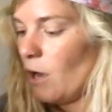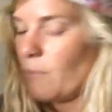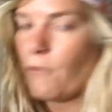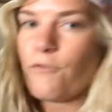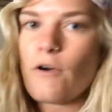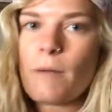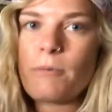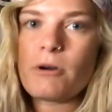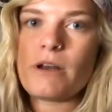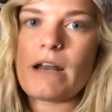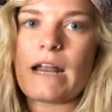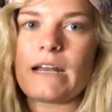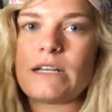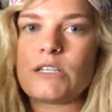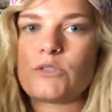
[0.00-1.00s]
Before I put it
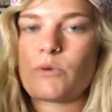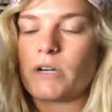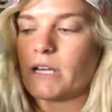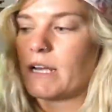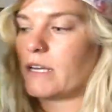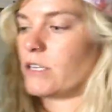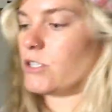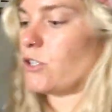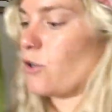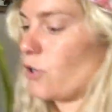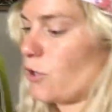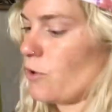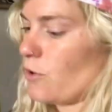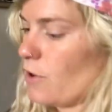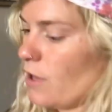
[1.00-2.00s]
on, I just want to kind of show
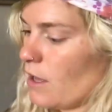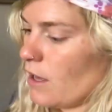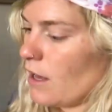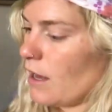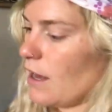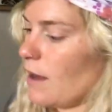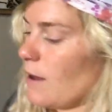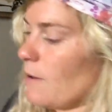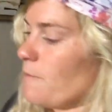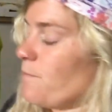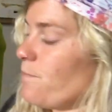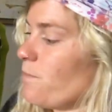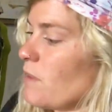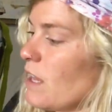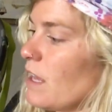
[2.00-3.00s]
you,
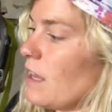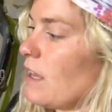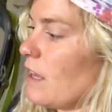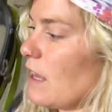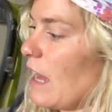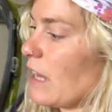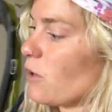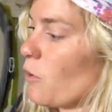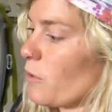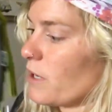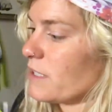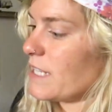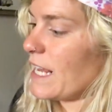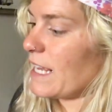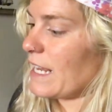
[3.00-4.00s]
I don't
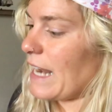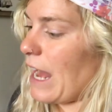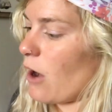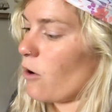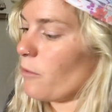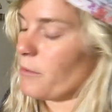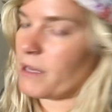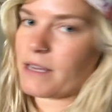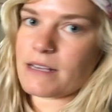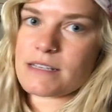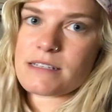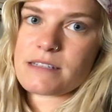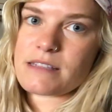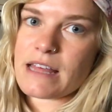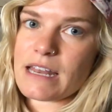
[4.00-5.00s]
want to take it out
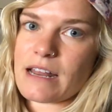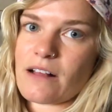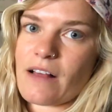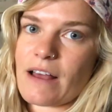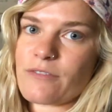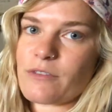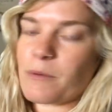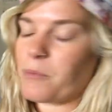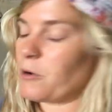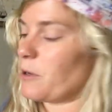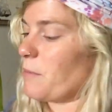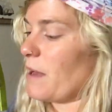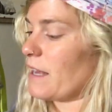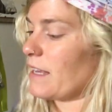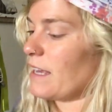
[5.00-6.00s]
because then I'll have to put
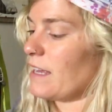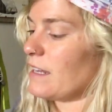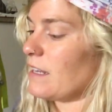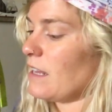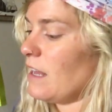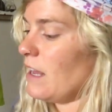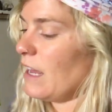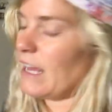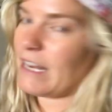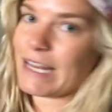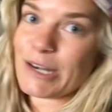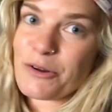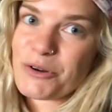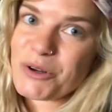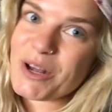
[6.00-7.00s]
it back in, and I
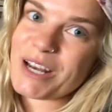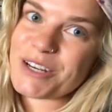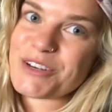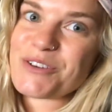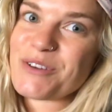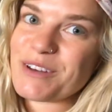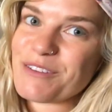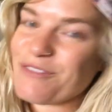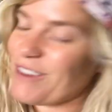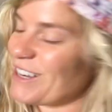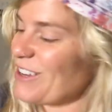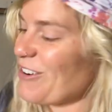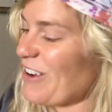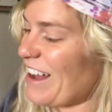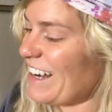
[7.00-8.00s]
don't know how to do any
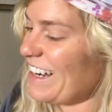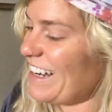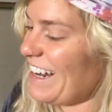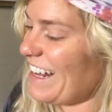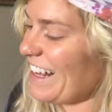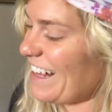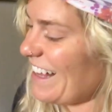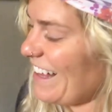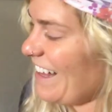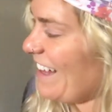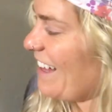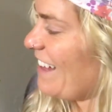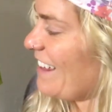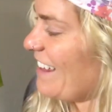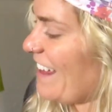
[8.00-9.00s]
video editing
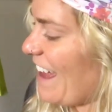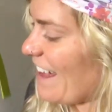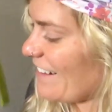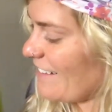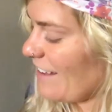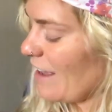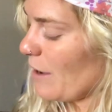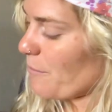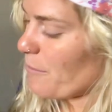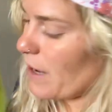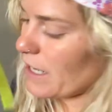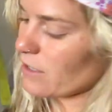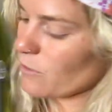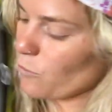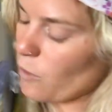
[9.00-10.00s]
yet.
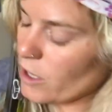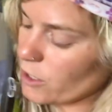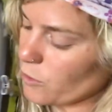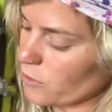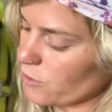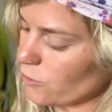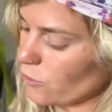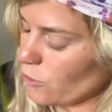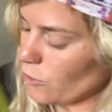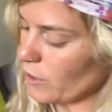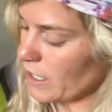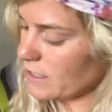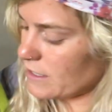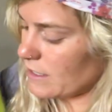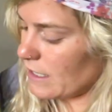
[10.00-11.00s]
But what you would do,
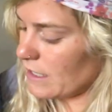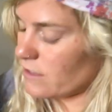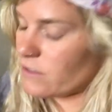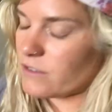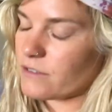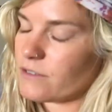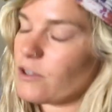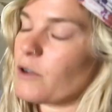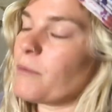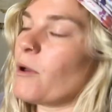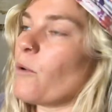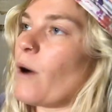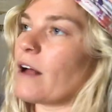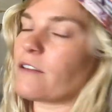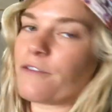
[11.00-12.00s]
it took me a
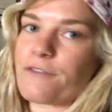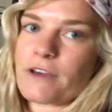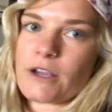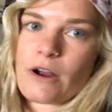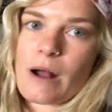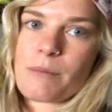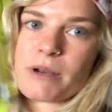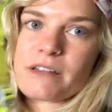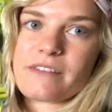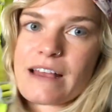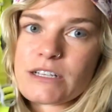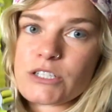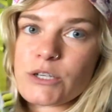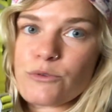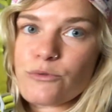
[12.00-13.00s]
while to figure out, but it's
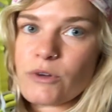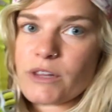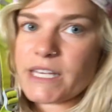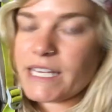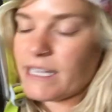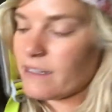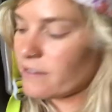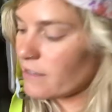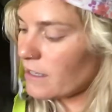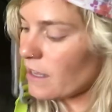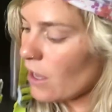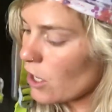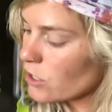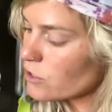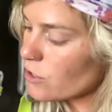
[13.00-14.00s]
actually really easy.
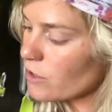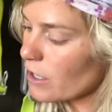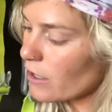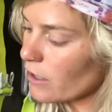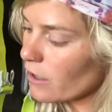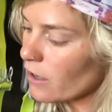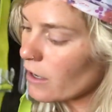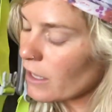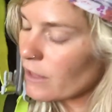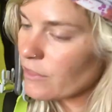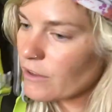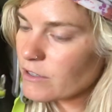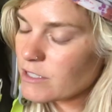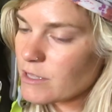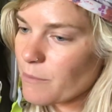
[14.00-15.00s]
So
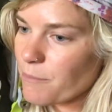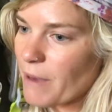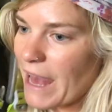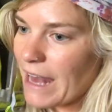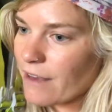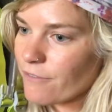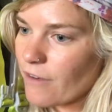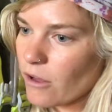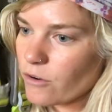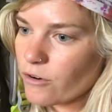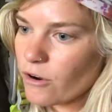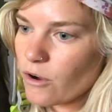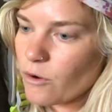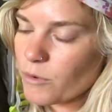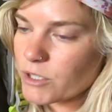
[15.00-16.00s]
there's the back
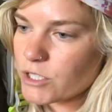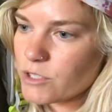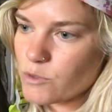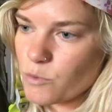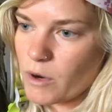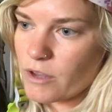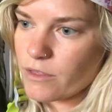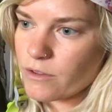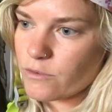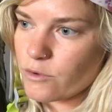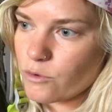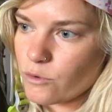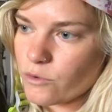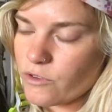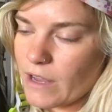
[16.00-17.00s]
Velcro, which is where the
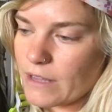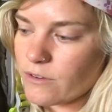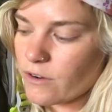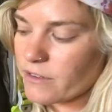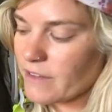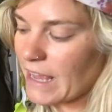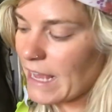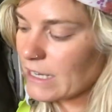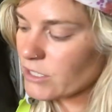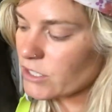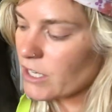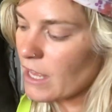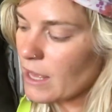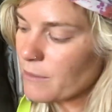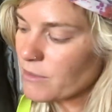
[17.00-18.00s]
two sides are attached.
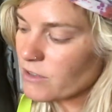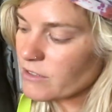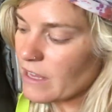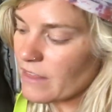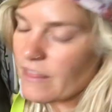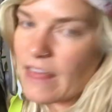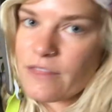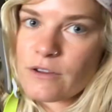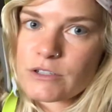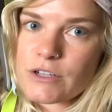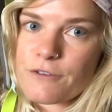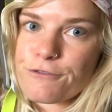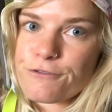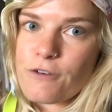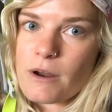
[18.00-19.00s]
Then there's a
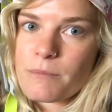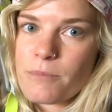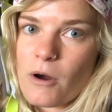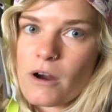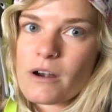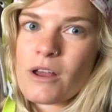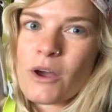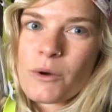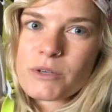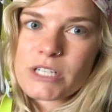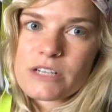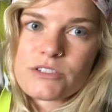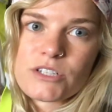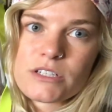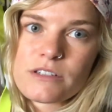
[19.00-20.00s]
front part, which
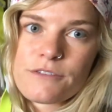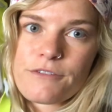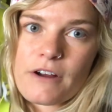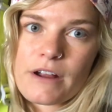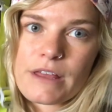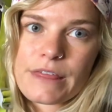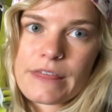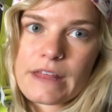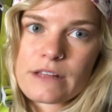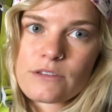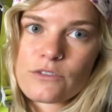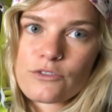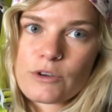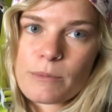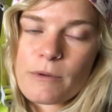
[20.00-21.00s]
has just a very thin
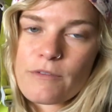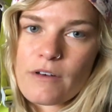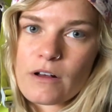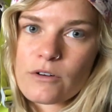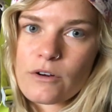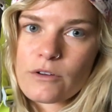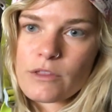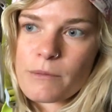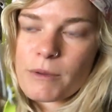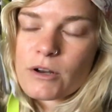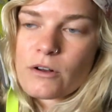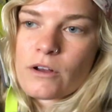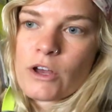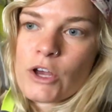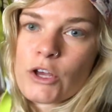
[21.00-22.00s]
strip of Velcro in the
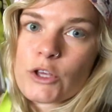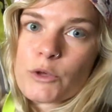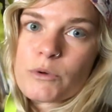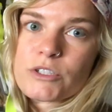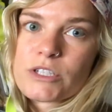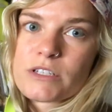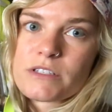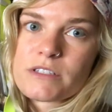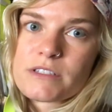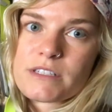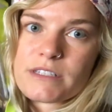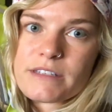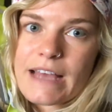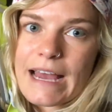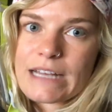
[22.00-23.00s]
middle. You would just
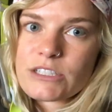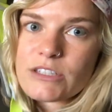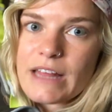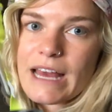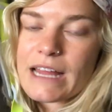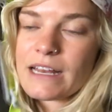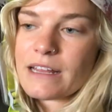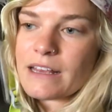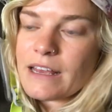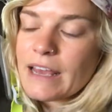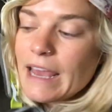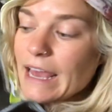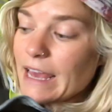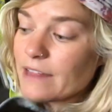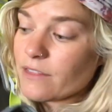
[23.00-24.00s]
detach that,
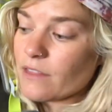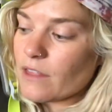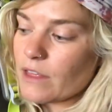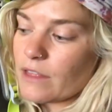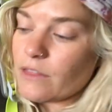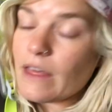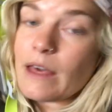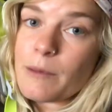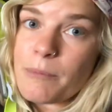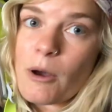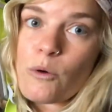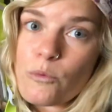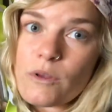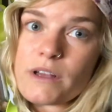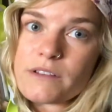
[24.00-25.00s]
and the hip
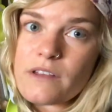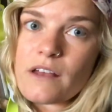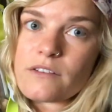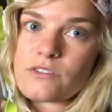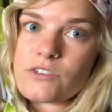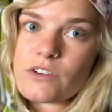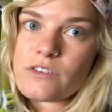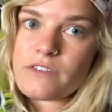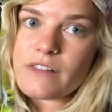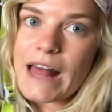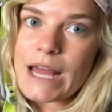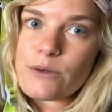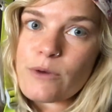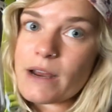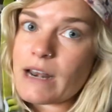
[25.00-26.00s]
belt really does just
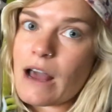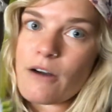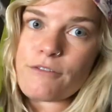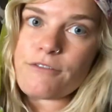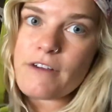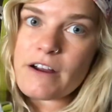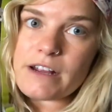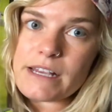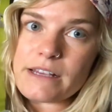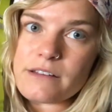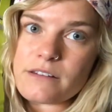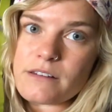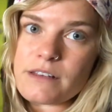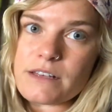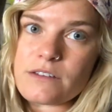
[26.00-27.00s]
slide right out very
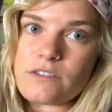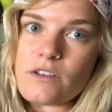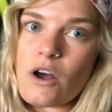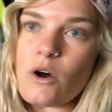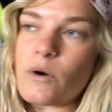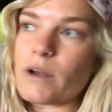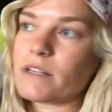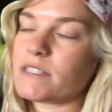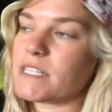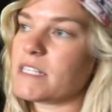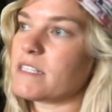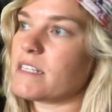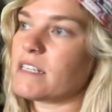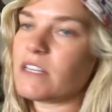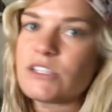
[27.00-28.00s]
easily. So it's
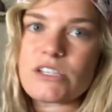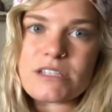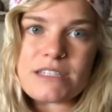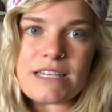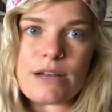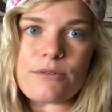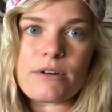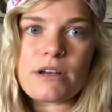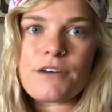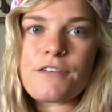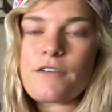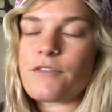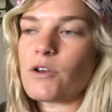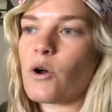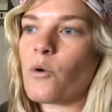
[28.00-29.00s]
easy to just get rid of
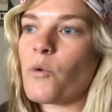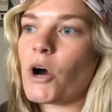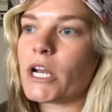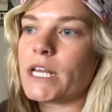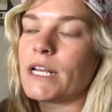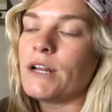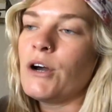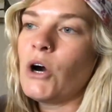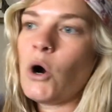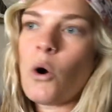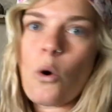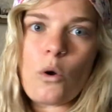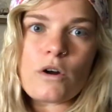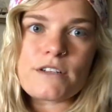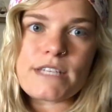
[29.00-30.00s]
if you don't want it,
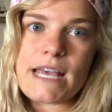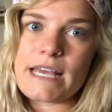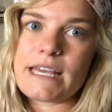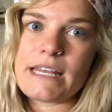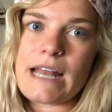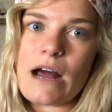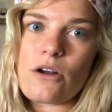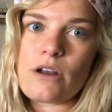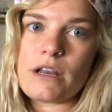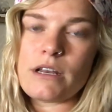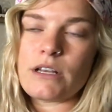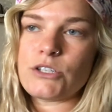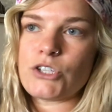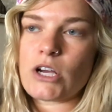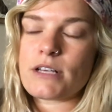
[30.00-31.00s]
or take it out and
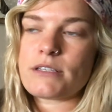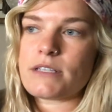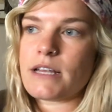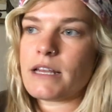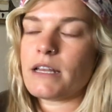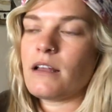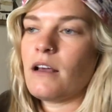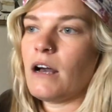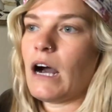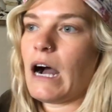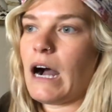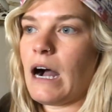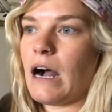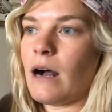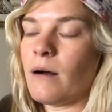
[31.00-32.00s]
adjust it.
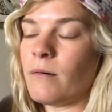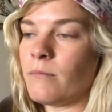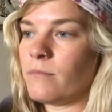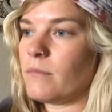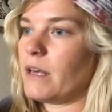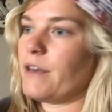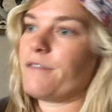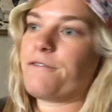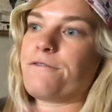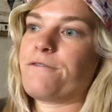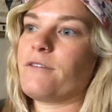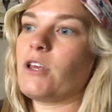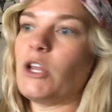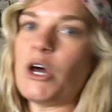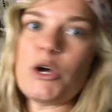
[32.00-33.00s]
If
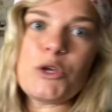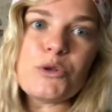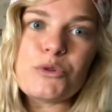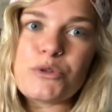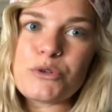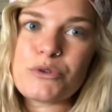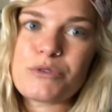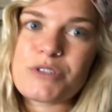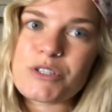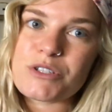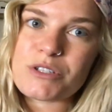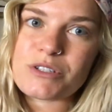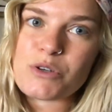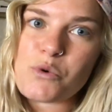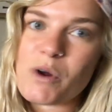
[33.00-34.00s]
you lose
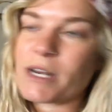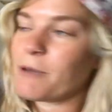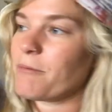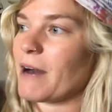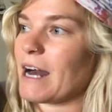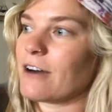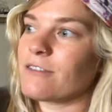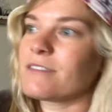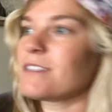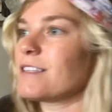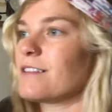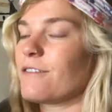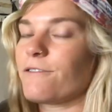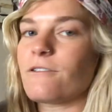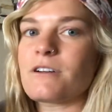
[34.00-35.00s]
20 pounds
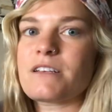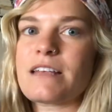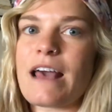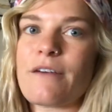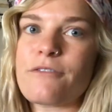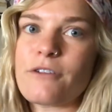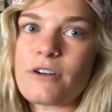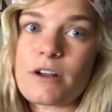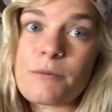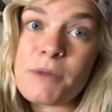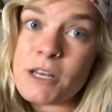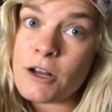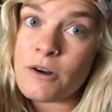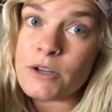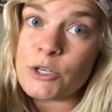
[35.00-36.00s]
in the first half of your
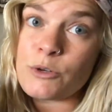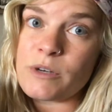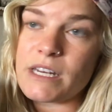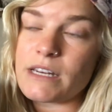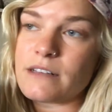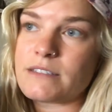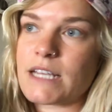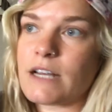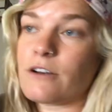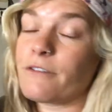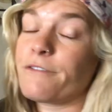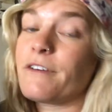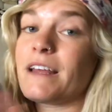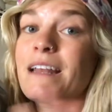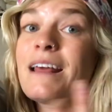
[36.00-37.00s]
Camino and you need a tighter
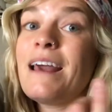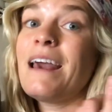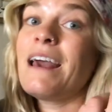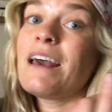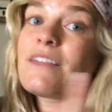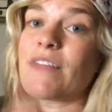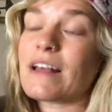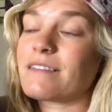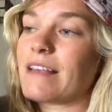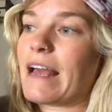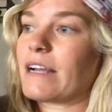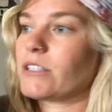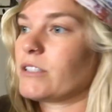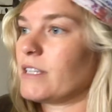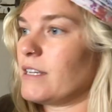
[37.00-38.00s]
fit, that's
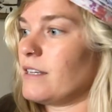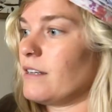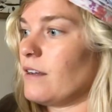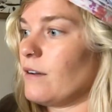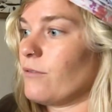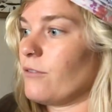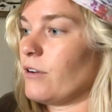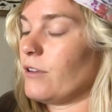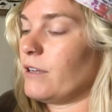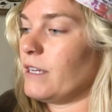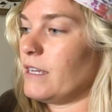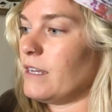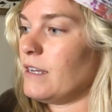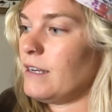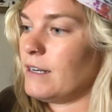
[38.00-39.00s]
actually a
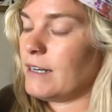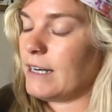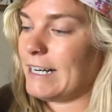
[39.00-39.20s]
really